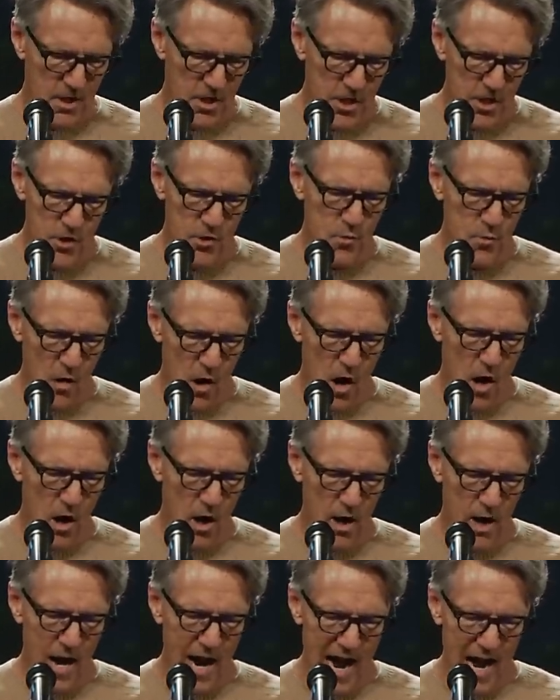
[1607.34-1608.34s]
you
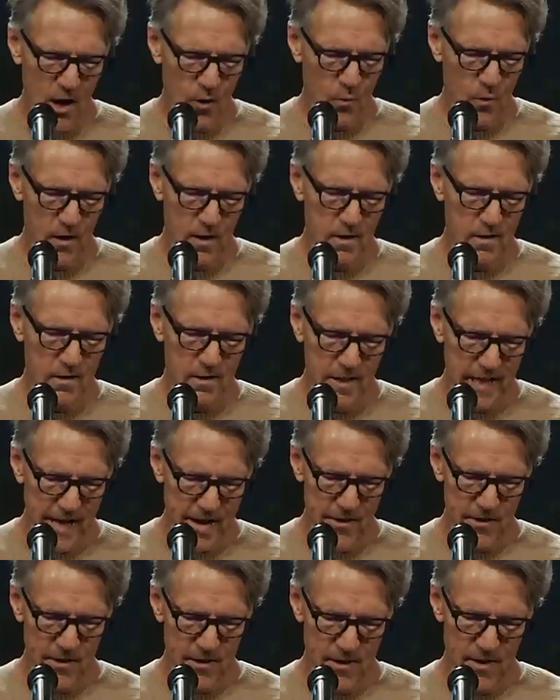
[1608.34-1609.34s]
are our
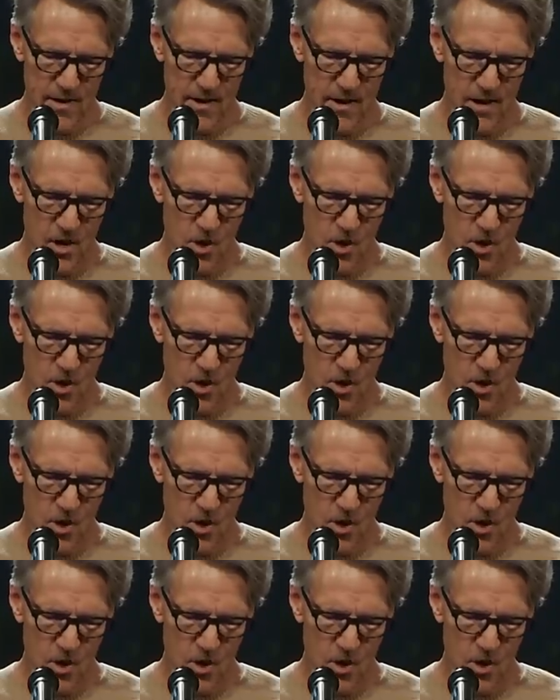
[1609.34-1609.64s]
letter,